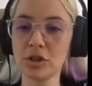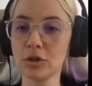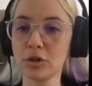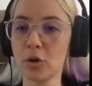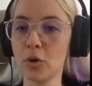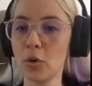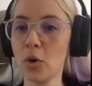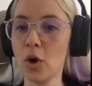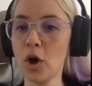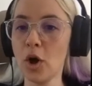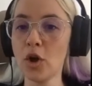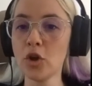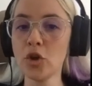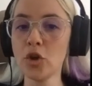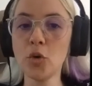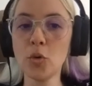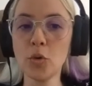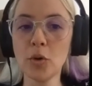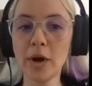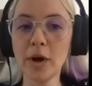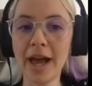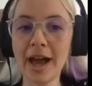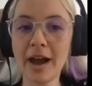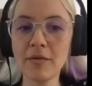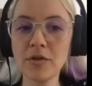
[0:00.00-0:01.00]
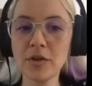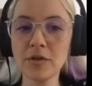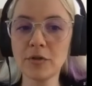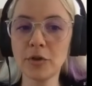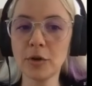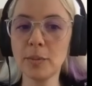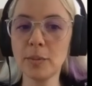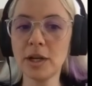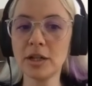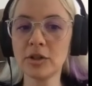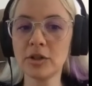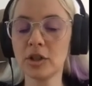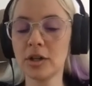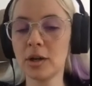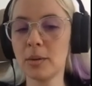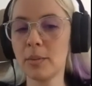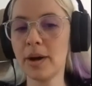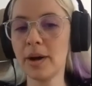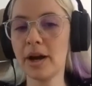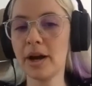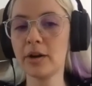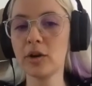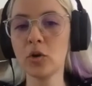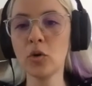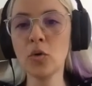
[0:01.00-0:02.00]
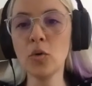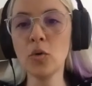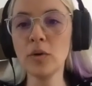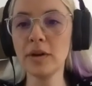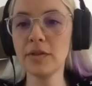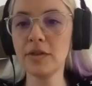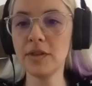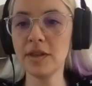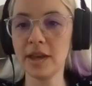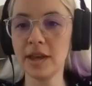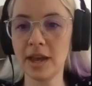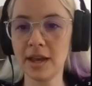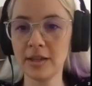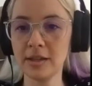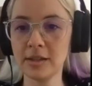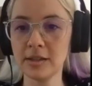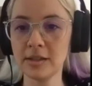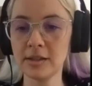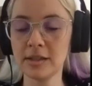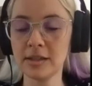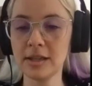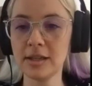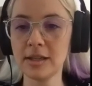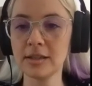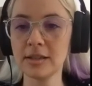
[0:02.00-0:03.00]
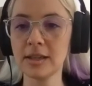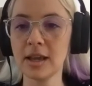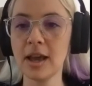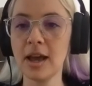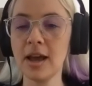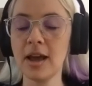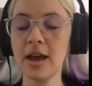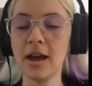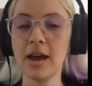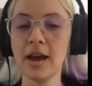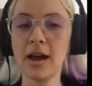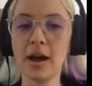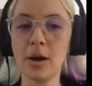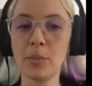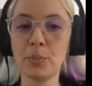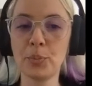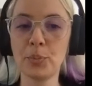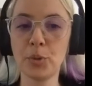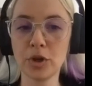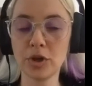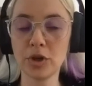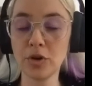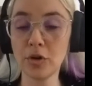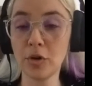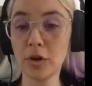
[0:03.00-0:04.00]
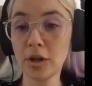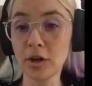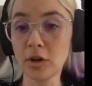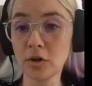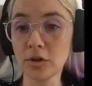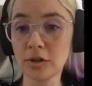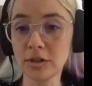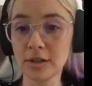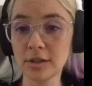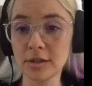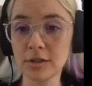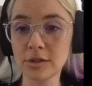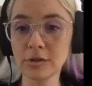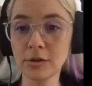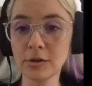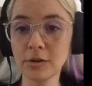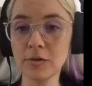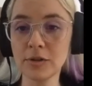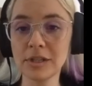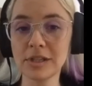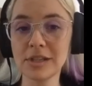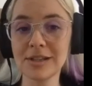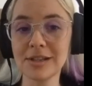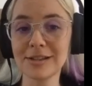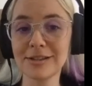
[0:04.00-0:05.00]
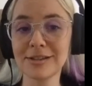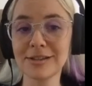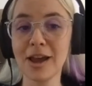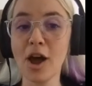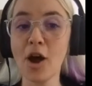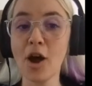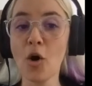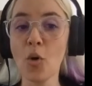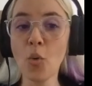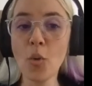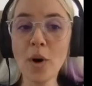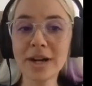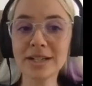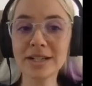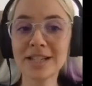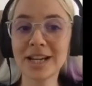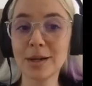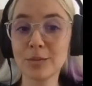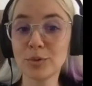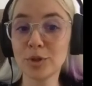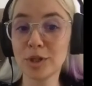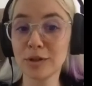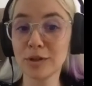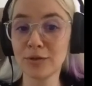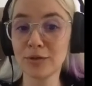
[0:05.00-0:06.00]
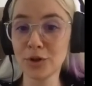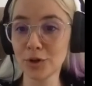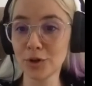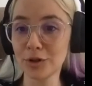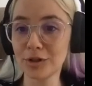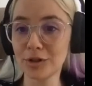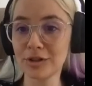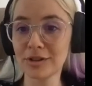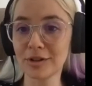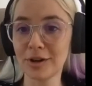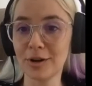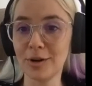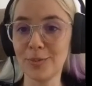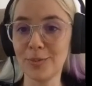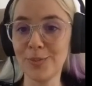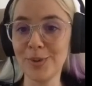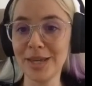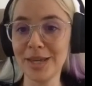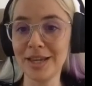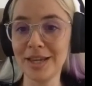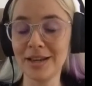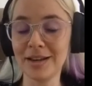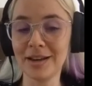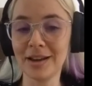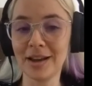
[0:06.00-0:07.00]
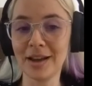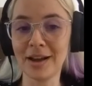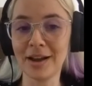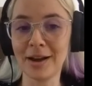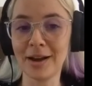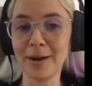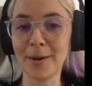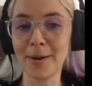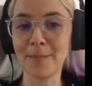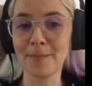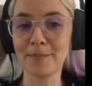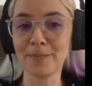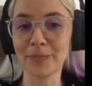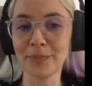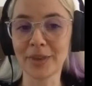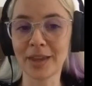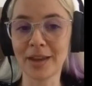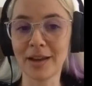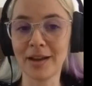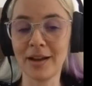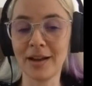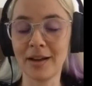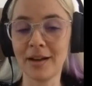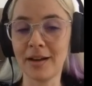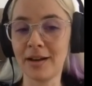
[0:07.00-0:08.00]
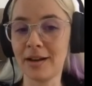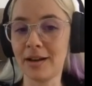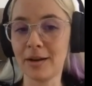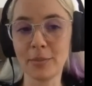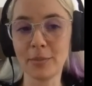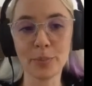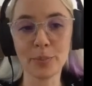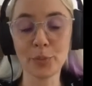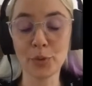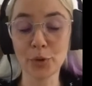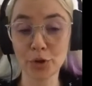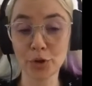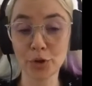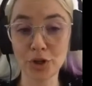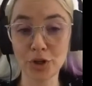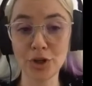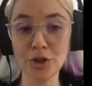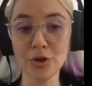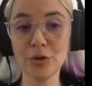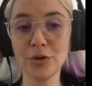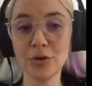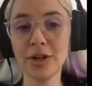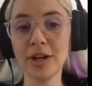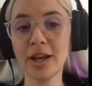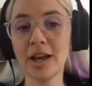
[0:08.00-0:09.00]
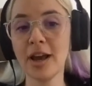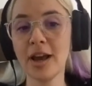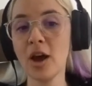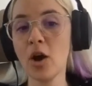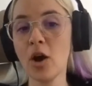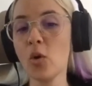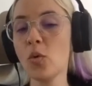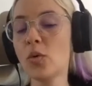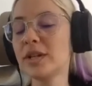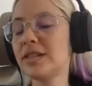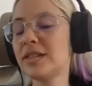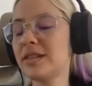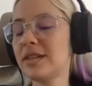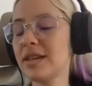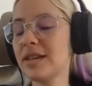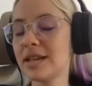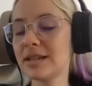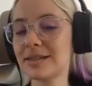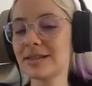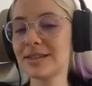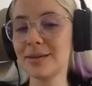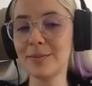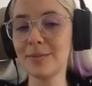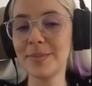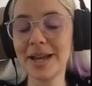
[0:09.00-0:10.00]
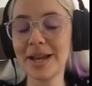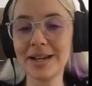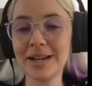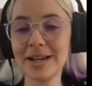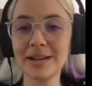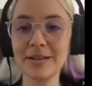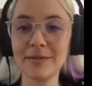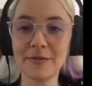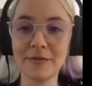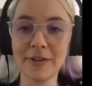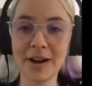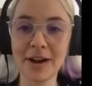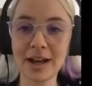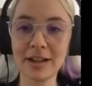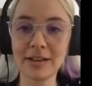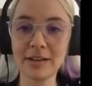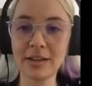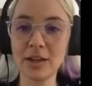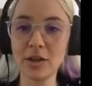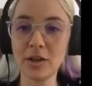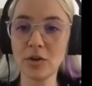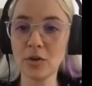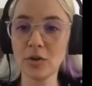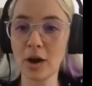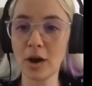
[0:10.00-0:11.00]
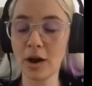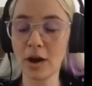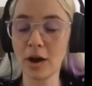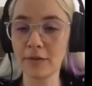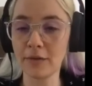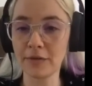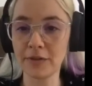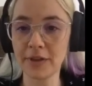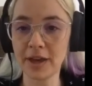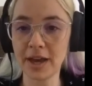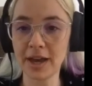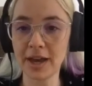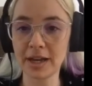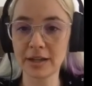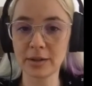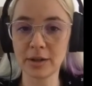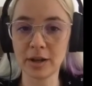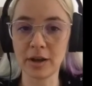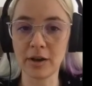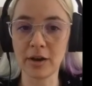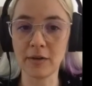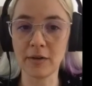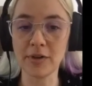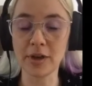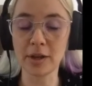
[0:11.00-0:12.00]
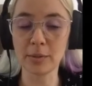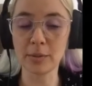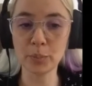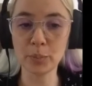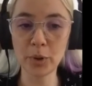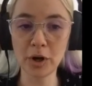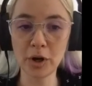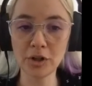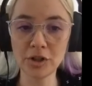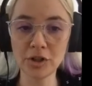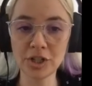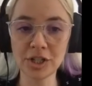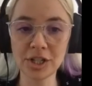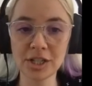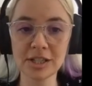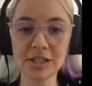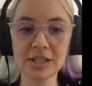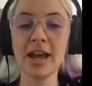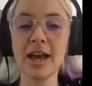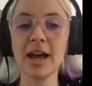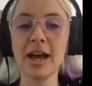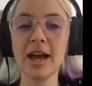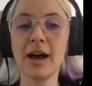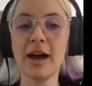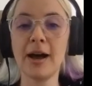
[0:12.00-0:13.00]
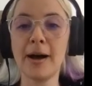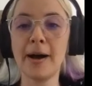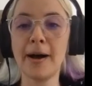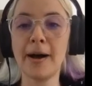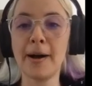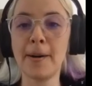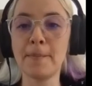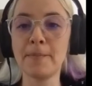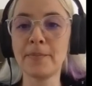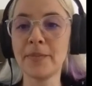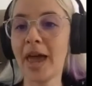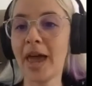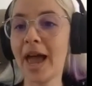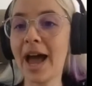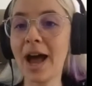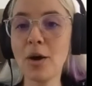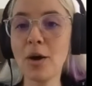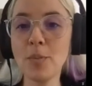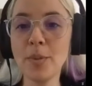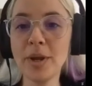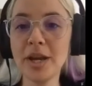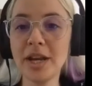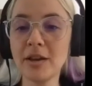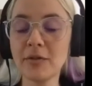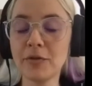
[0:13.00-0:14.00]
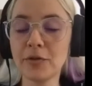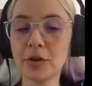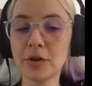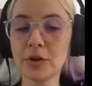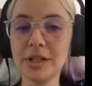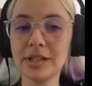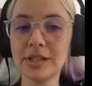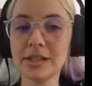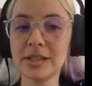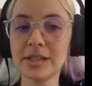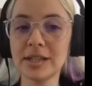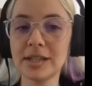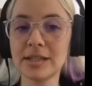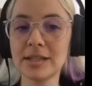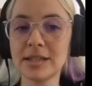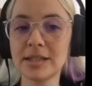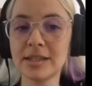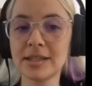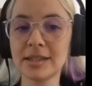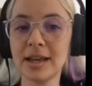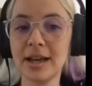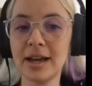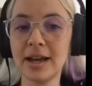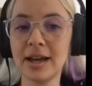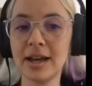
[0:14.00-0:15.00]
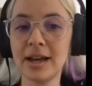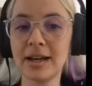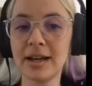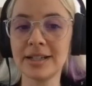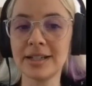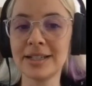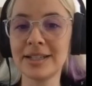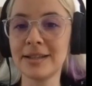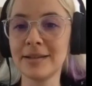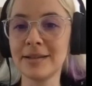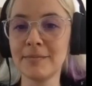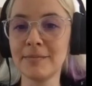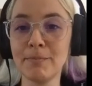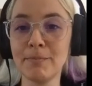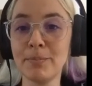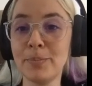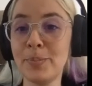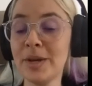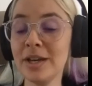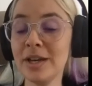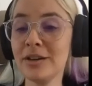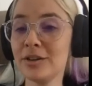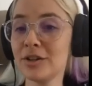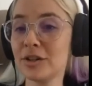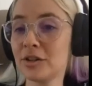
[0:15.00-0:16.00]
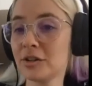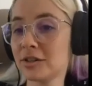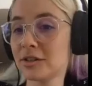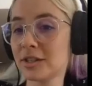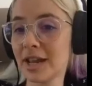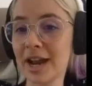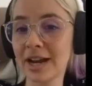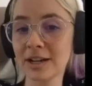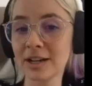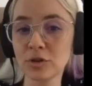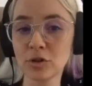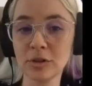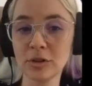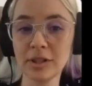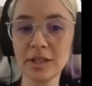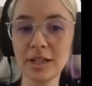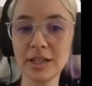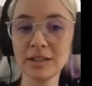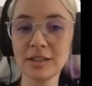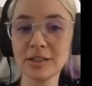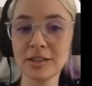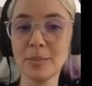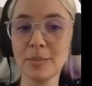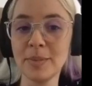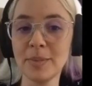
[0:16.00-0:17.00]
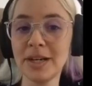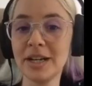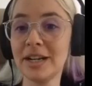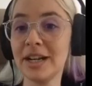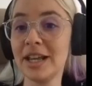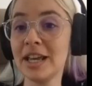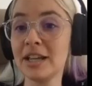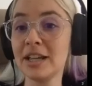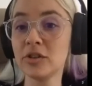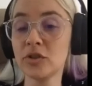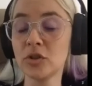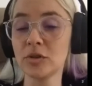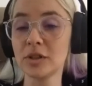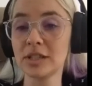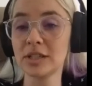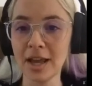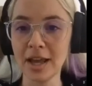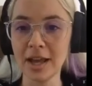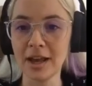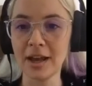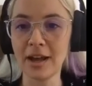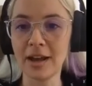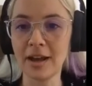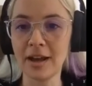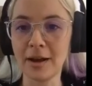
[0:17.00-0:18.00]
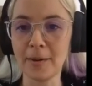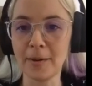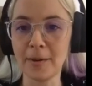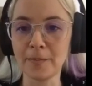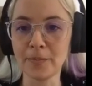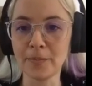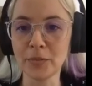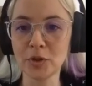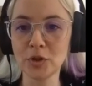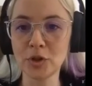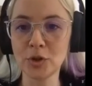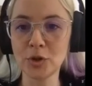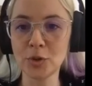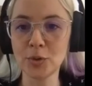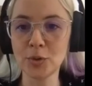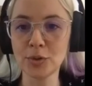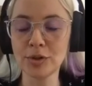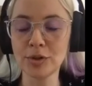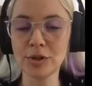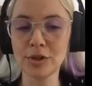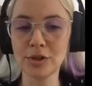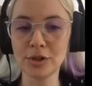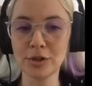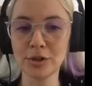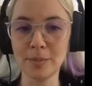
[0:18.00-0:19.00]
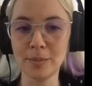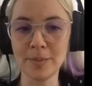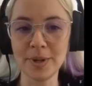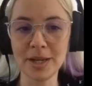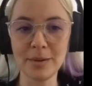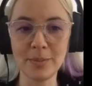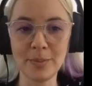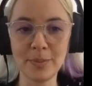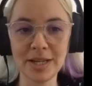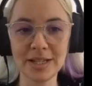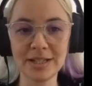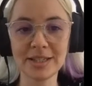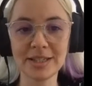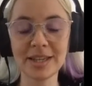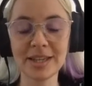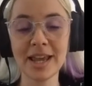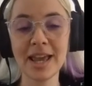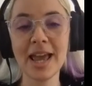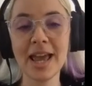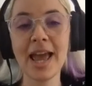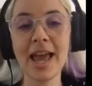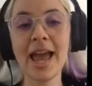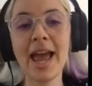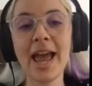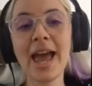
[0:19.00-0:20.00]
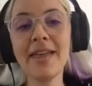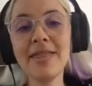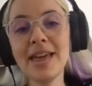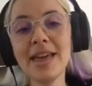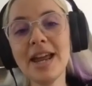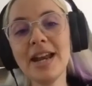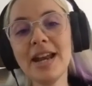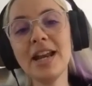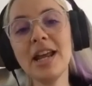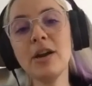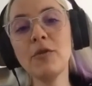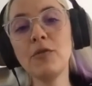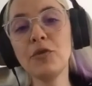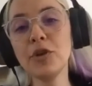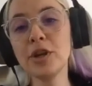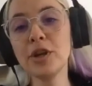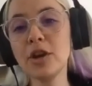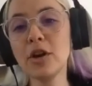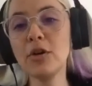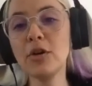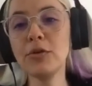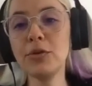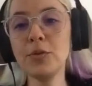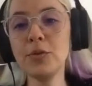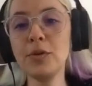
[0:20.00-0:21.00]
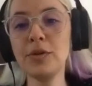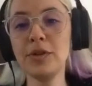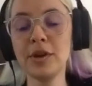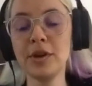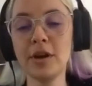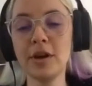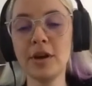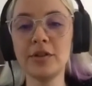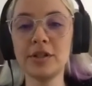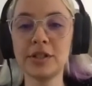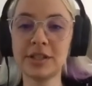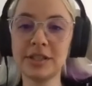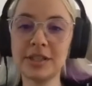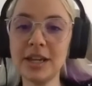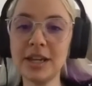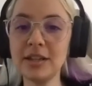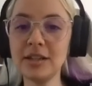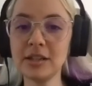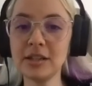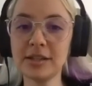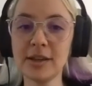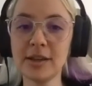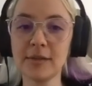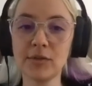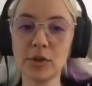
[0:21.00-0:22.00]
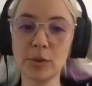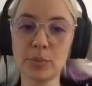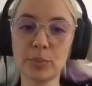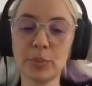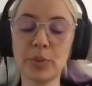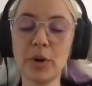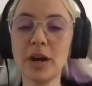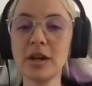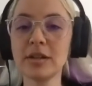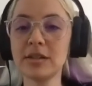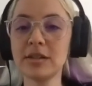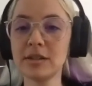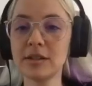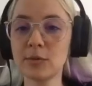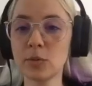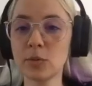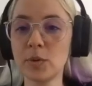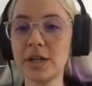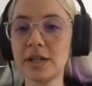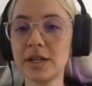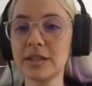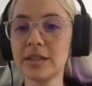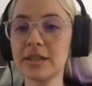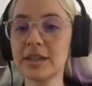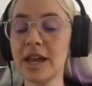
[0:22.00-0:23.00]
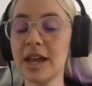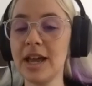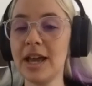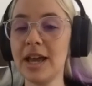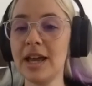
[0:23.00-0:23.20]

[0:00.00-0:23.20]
So you will have information about who are the agencies uh, procuring goods and services, what types of goods are being um, uh, procured, what's the estimated value of that of that purchase, um, how many, for instance, uh, bidders actually submitted interest um, to to submit bids, and then if we go through the other stages of the process once.